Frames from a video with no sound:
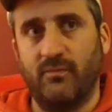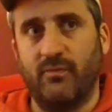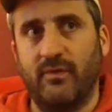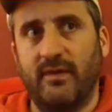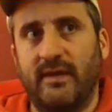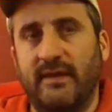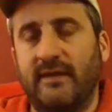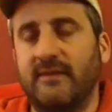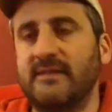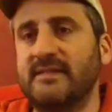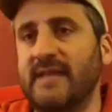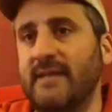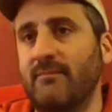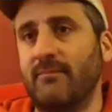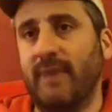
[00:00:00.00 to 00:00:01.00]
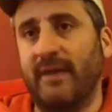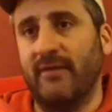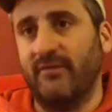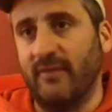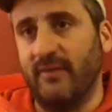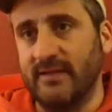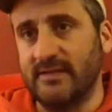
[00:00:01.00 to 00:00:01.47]
getting the same
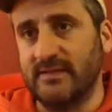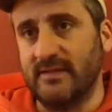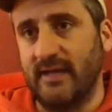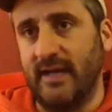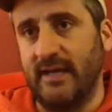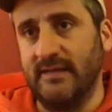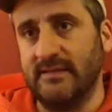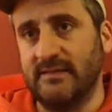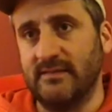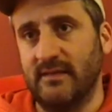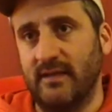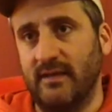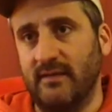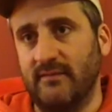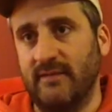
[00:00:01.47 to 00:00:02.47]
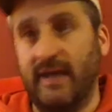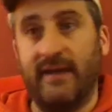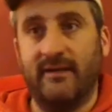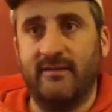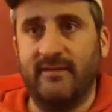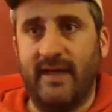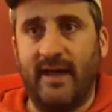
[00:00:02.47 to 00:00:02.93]
benefits as a
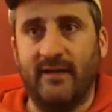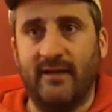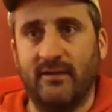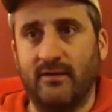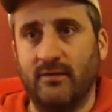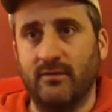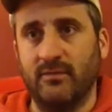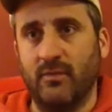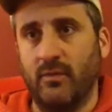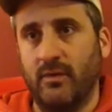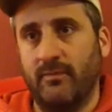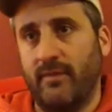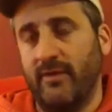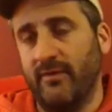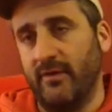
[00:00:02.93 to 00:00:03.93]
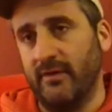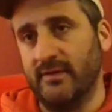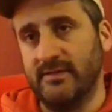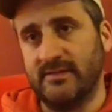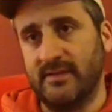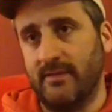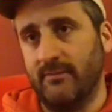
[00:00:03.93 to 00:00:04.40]
dad and dad guild or a mother
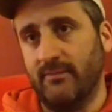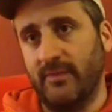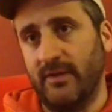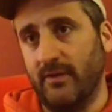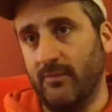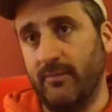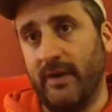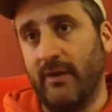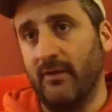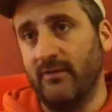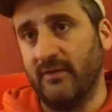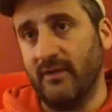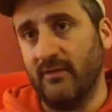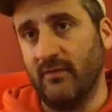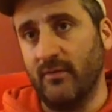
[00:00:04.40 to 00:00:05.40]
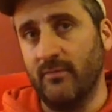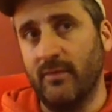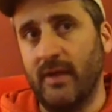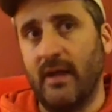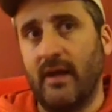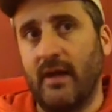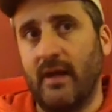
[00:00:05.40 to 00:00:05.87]
in some, parenting group?
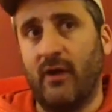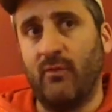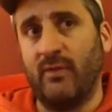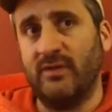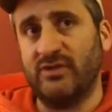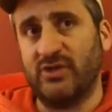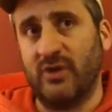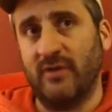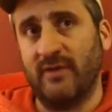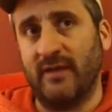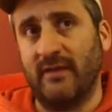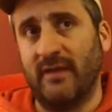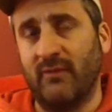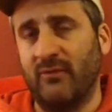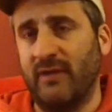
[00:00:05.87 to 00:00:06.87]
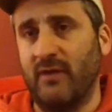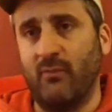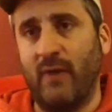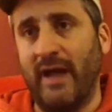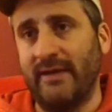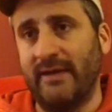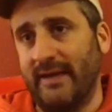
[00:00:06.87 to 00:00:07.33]
How are we ensuring that like we're not
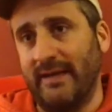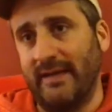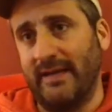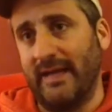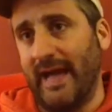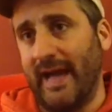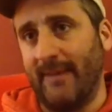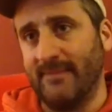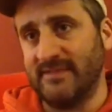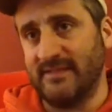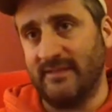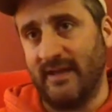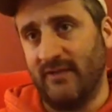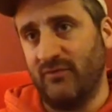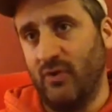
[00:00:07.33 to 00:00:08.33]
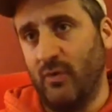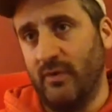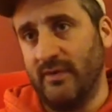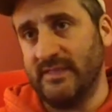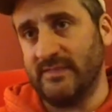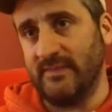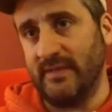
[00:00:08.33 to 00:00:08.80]
widening any gaps and that no
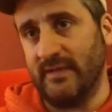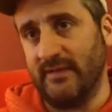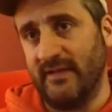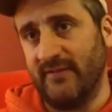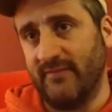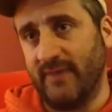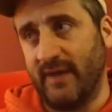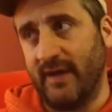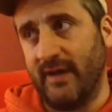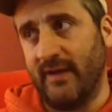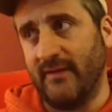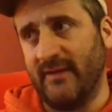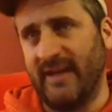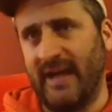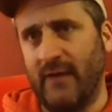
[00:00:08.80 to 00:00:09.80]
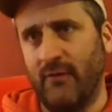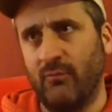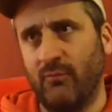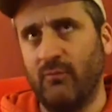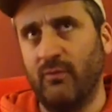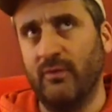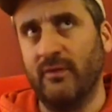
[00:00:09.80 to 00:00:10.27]
one is being left behind? And how are
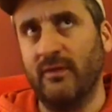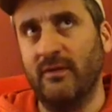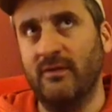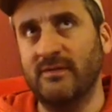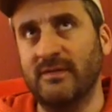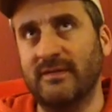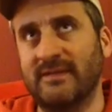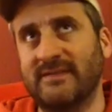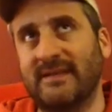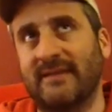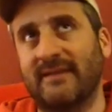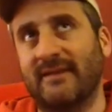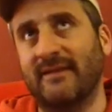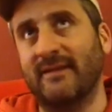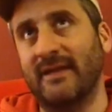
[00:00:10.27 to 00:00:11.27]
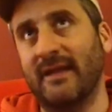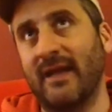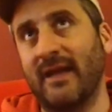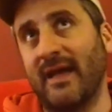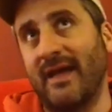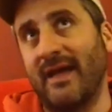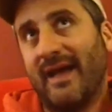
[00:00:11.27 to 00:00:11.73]
we really using this identity
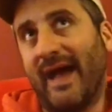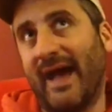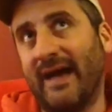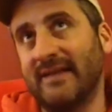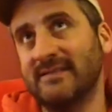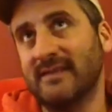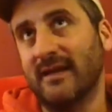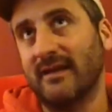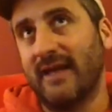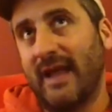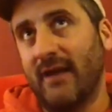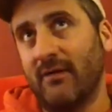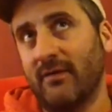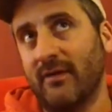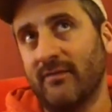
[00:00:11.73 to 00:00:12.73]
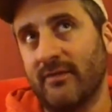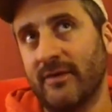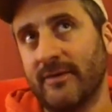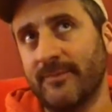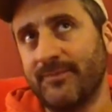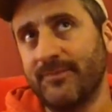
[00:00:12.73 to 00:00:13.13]
as a caregiver